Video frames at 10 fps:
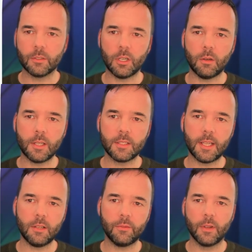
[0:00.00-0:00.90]
So
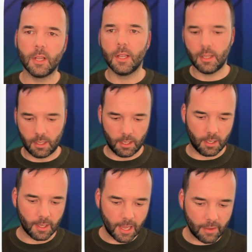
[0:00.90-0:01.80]
instead of
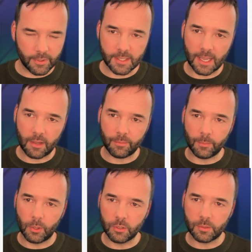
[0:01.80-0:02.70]
having to have
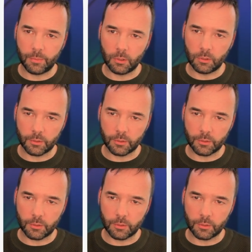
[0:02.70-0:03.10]
multiple